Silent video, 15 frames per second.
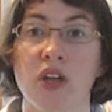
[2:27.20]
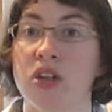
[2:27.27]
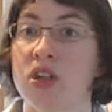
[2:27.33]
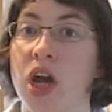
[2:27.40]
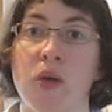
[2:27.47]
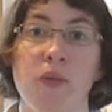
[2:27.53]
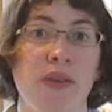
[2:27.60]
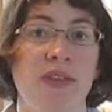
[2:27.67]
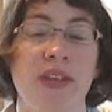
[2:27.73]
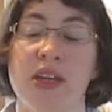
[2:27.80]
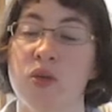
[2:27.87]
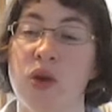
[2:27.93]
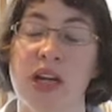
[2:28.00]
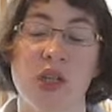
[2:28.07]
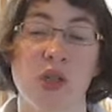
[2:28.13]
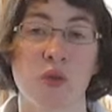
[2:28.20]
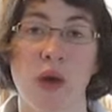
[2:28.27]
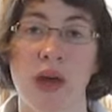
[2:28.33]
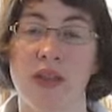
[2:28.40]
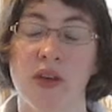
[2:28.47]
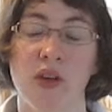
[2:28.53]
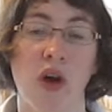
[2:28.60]
cope with situations
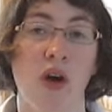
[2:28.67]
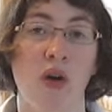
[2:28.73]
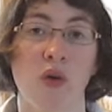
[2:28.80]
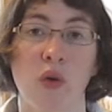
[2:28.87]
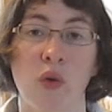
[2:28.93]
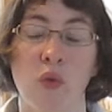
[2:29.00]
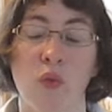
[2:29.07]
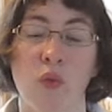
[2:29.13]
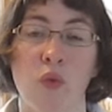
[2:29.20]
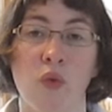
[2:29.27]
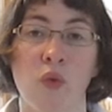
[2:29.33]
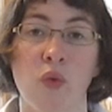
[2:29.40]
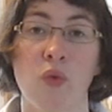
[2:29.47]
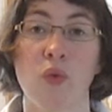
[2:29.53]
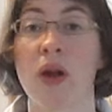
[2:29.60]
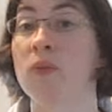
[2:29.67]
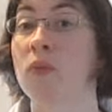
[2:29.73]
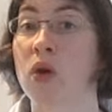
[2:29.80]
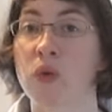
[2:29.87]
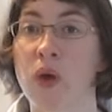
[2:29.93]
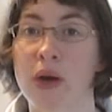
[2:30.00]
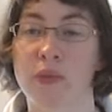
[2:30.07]
when they're not, where I'm
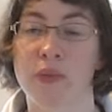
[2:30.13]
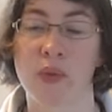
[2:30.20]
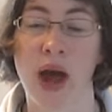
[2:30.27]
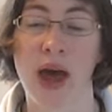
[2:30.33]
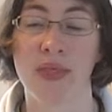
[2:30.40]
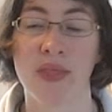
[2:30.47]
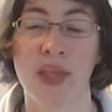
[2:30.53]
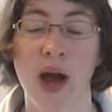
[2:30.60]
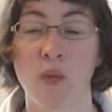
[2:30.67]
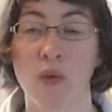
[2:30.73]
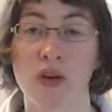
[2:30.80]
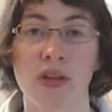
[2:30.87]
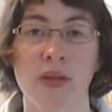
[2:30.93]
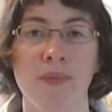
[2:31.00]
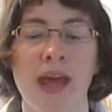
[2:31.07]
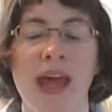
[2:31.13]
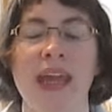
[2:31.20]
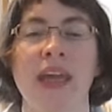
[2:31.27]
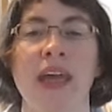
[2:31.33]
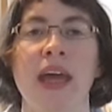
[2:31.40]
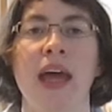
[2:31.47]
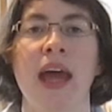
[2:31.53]
not quite where I want to be,